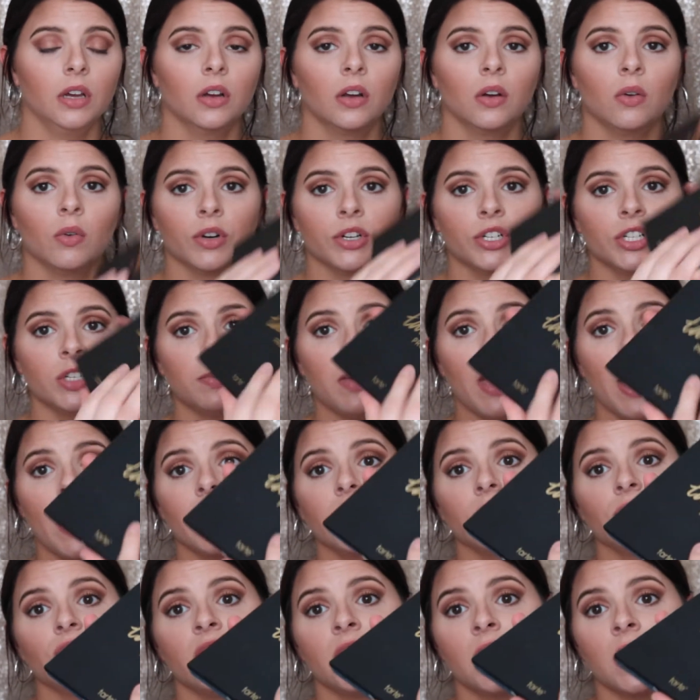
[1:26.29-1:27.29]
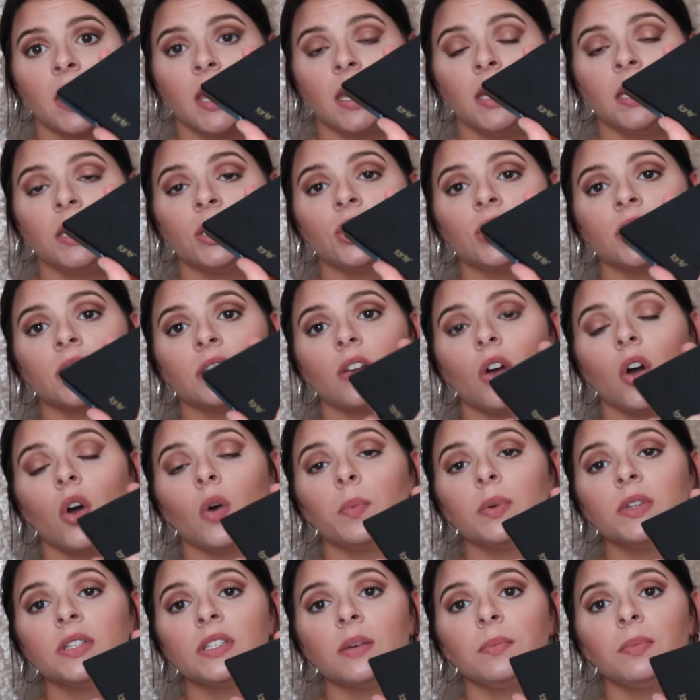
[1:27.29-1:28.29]
gorgeous packaging, and it just
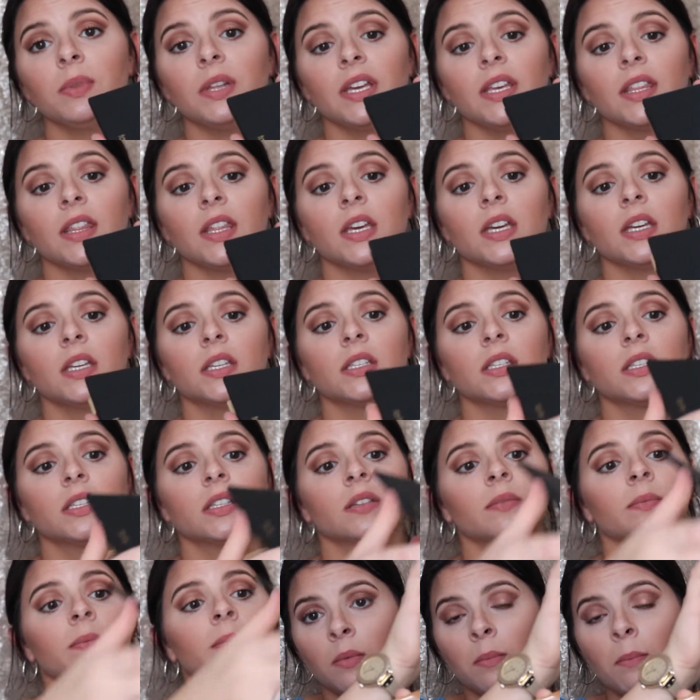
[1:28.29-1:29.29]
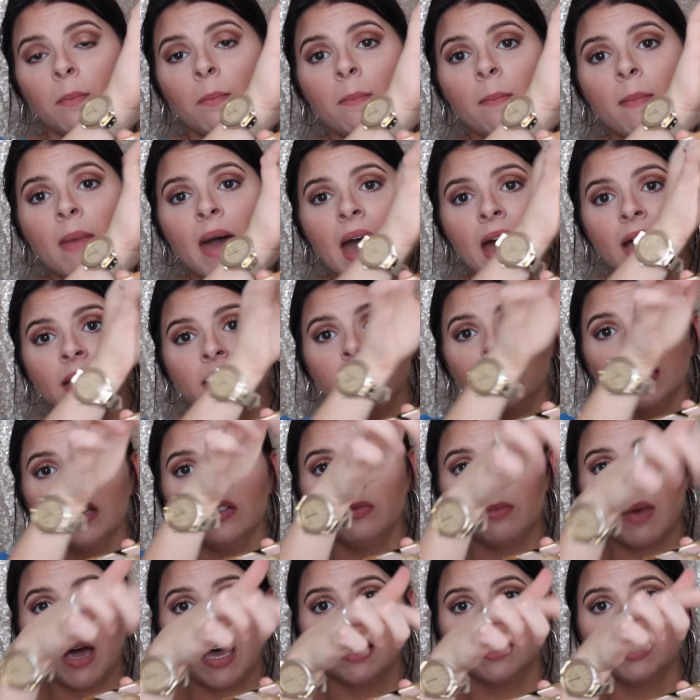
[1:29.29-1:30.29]
opens up like this.
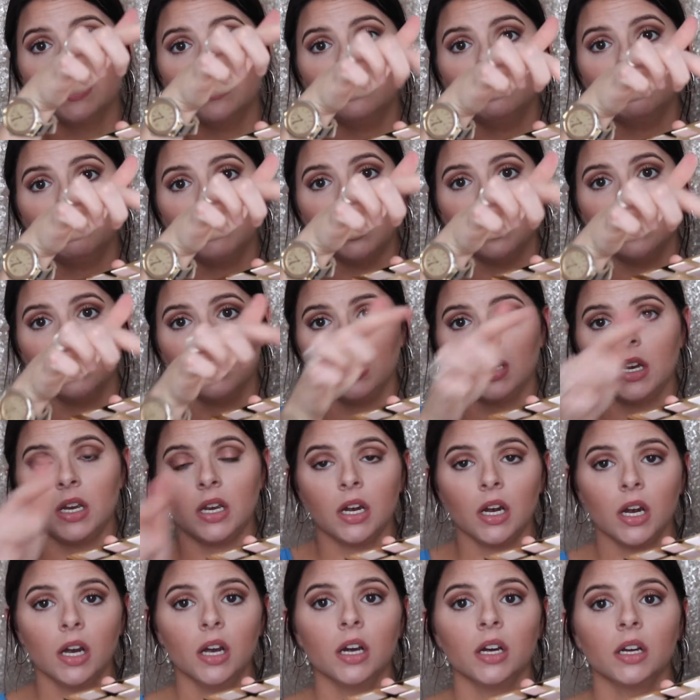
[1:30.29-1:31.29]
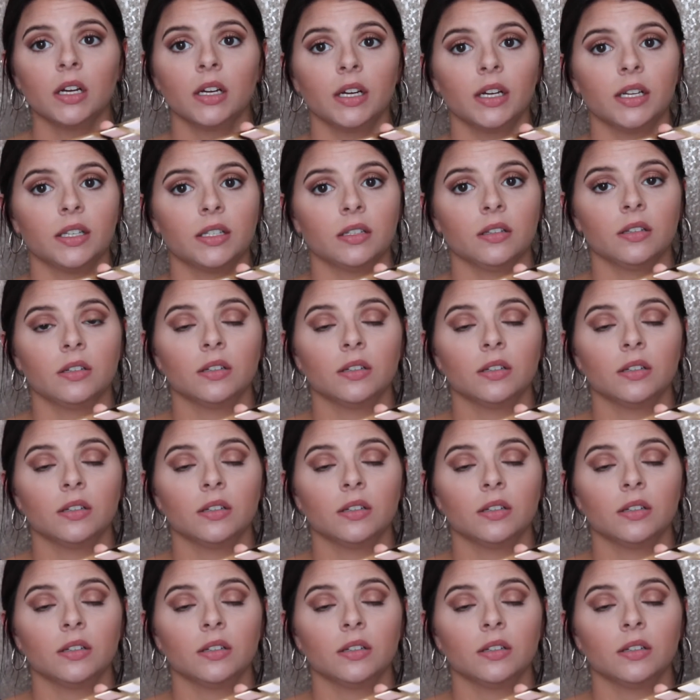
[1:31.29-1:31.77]
Massive mirror here. It's